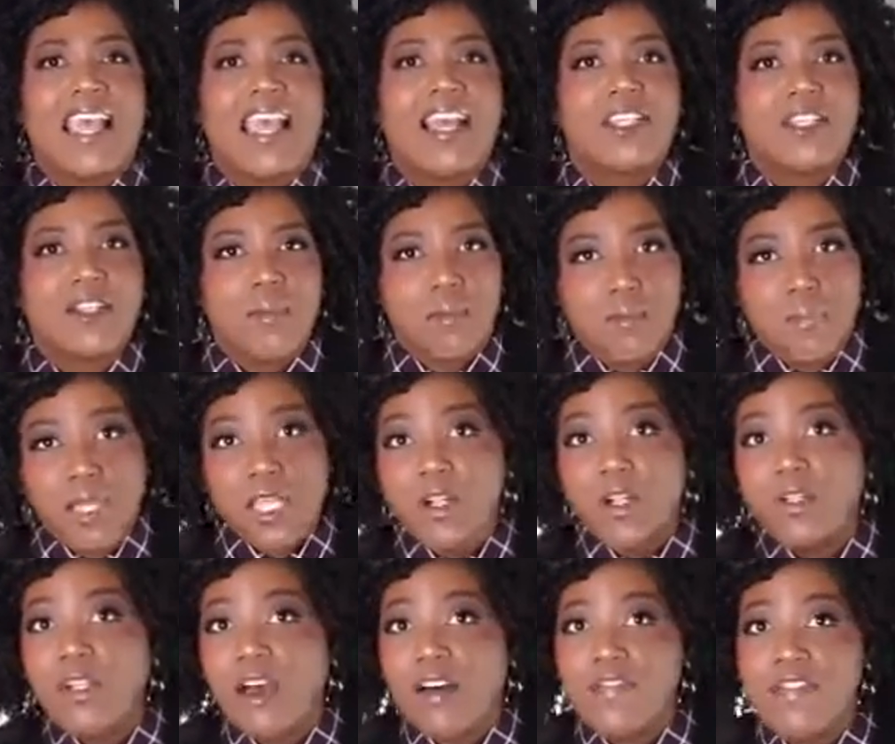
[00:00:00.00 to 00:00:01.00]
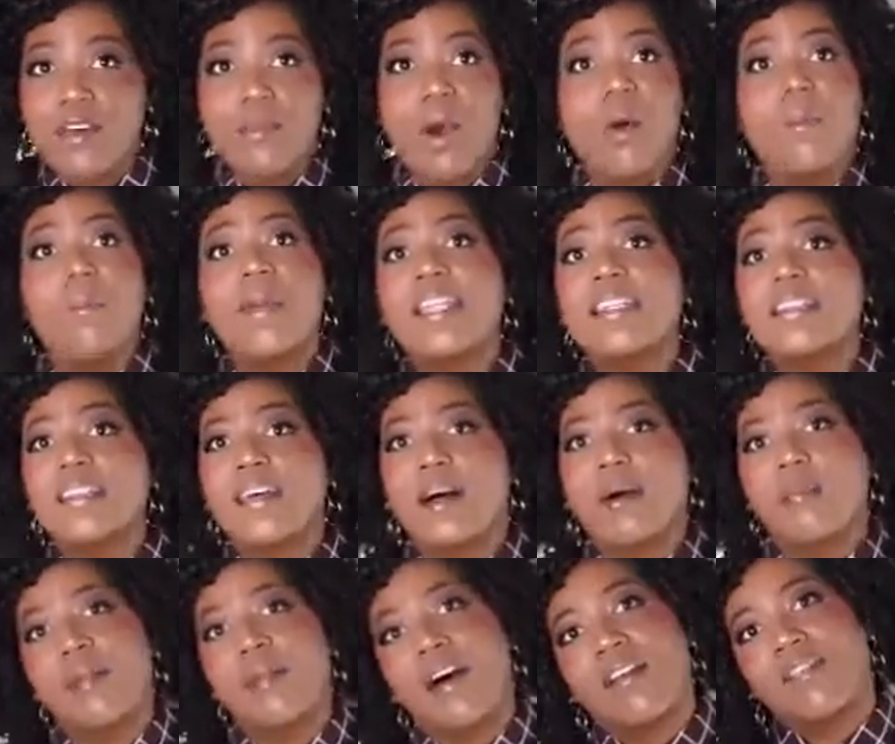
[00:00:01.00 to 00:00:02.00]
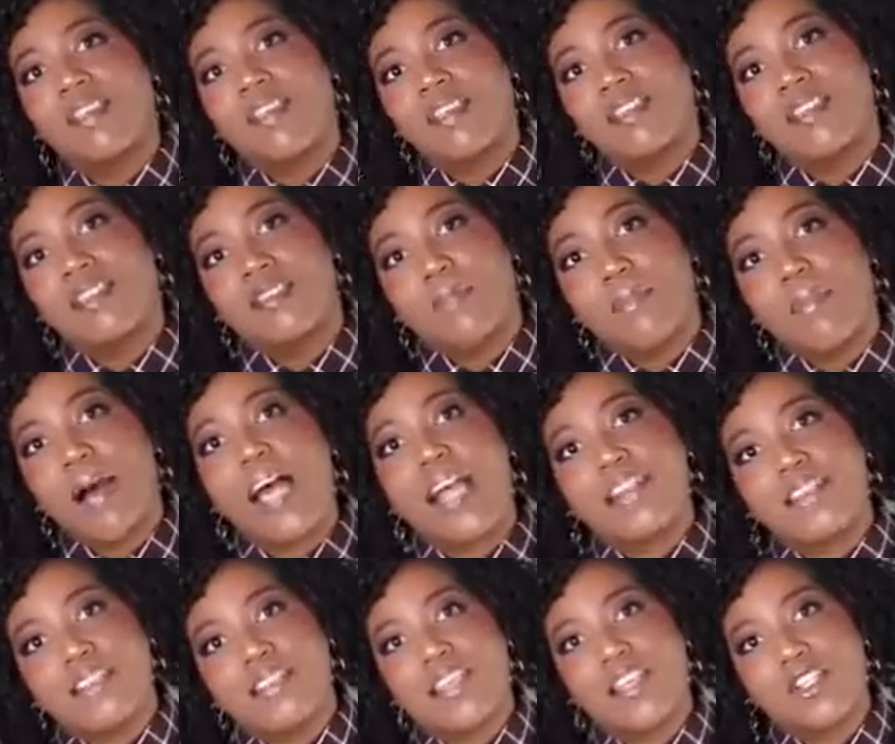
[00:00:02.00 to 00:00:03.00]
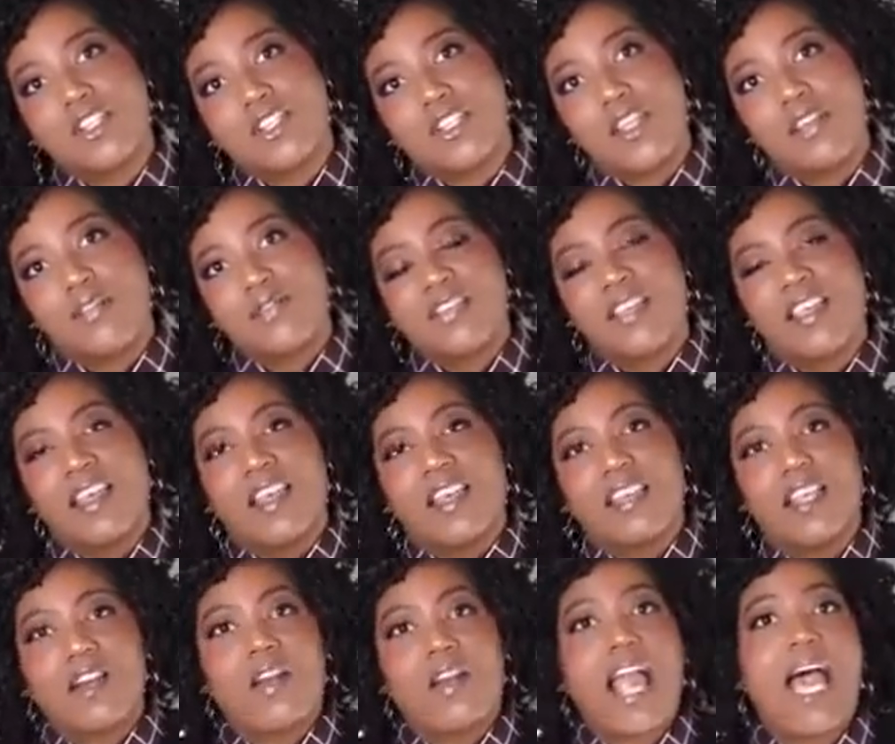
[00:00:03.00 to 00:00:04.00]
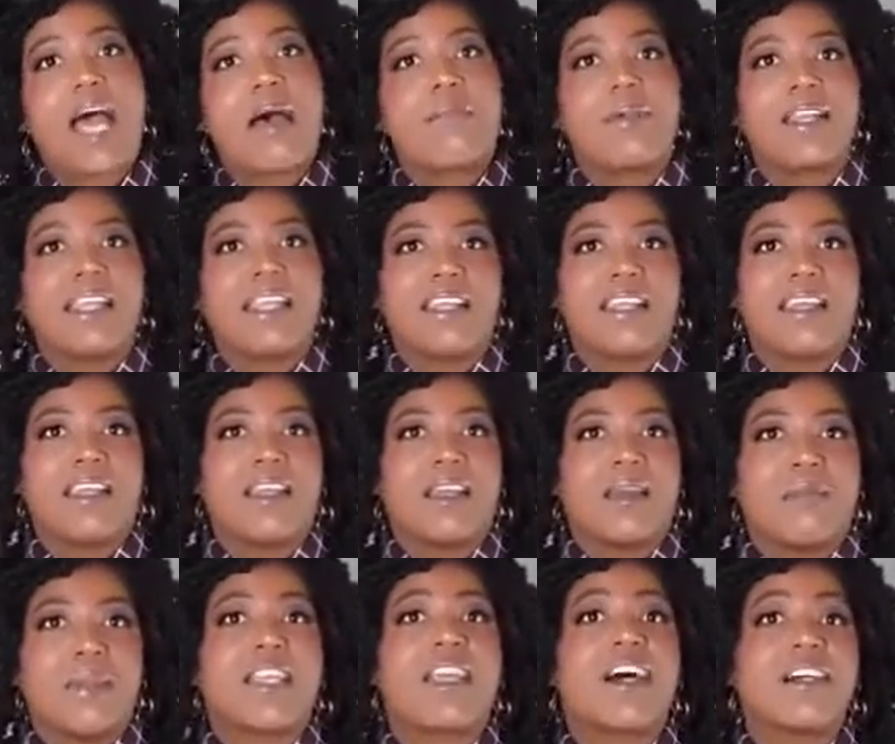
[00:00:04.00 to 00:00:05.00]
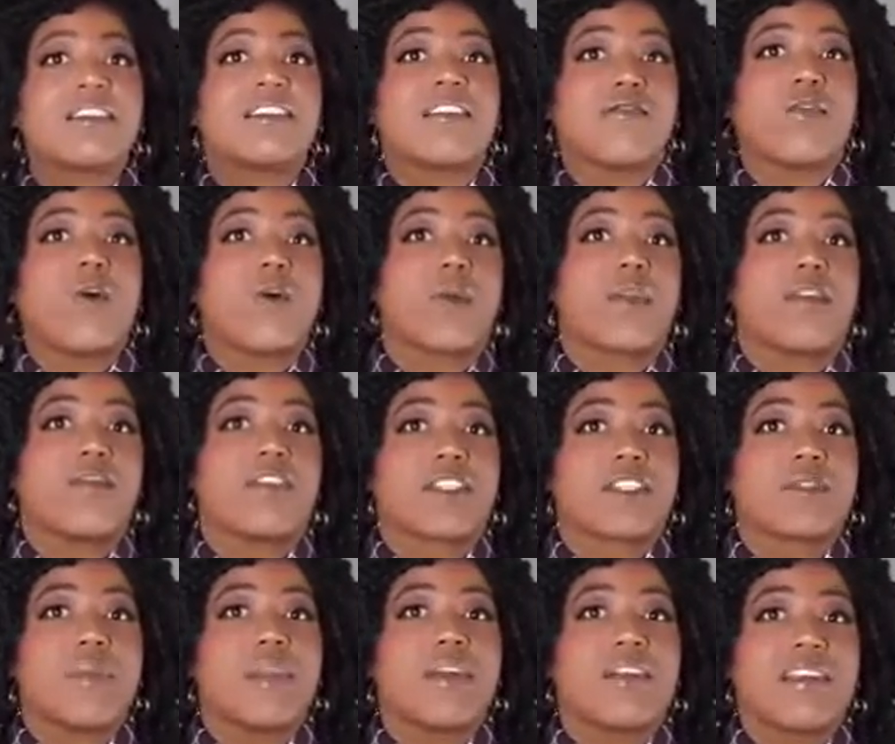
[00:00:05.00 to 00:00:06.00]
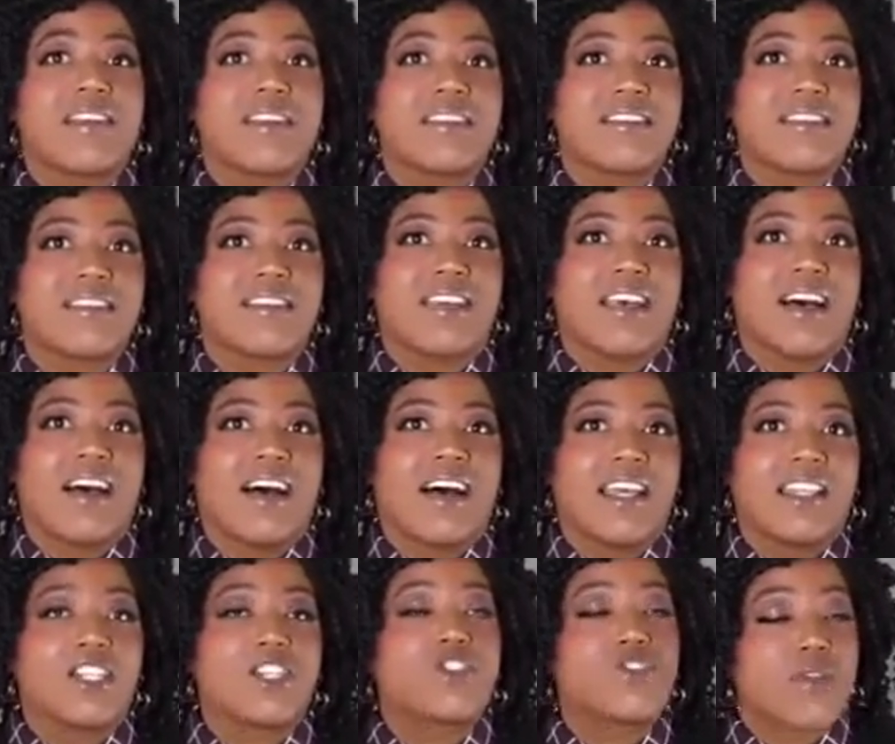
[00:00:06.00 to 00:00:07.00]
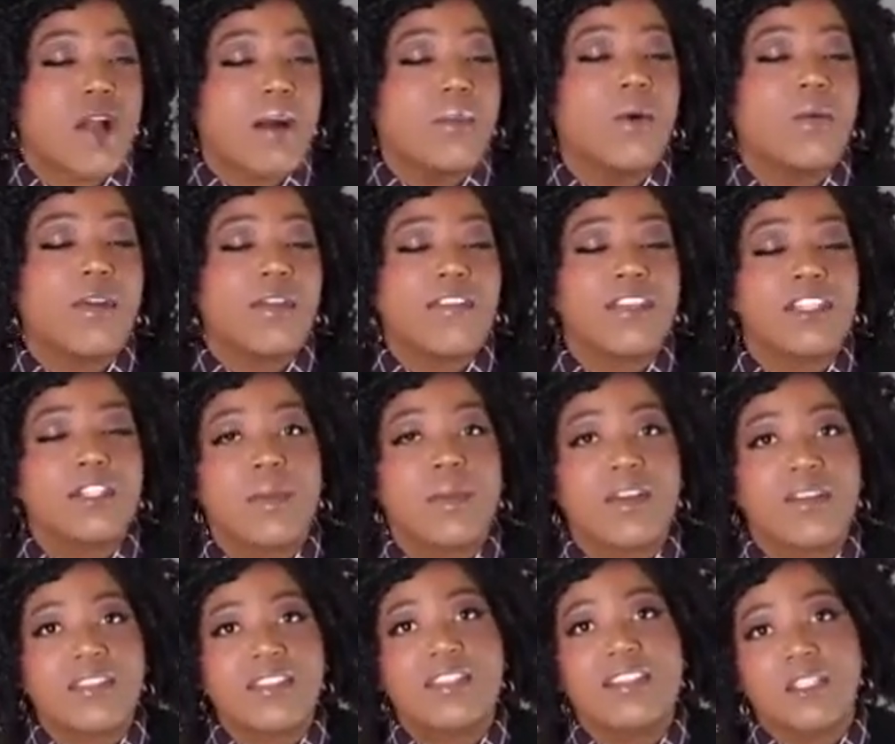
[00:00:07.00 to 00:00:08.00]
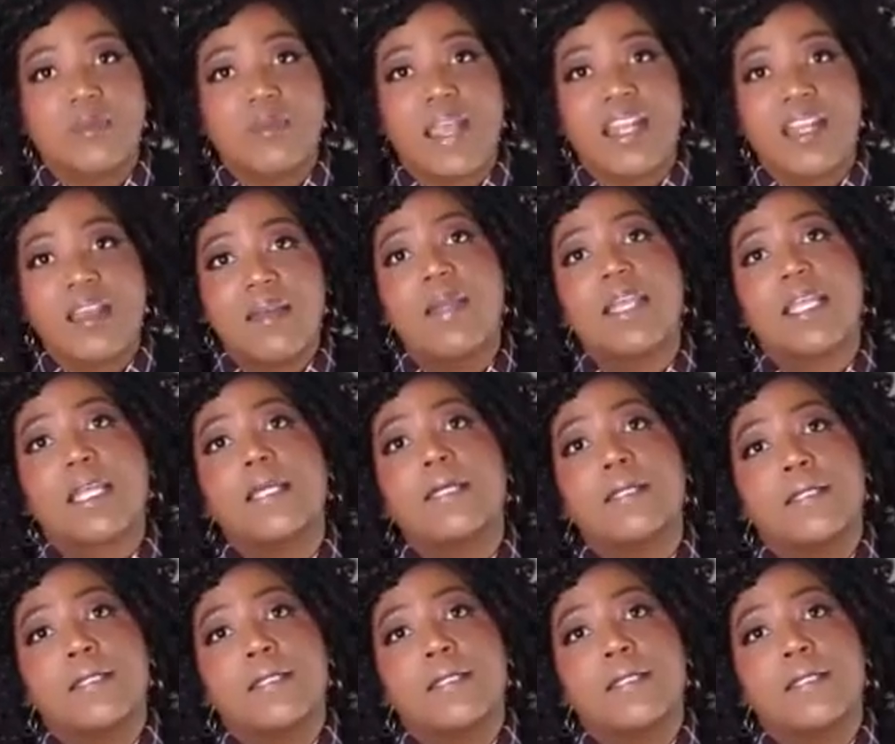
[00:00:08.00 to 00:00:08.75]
and to build off the momentum of these mindset shifts that are happening because of what we've experienced and the trauma we've experienced in this pandemic.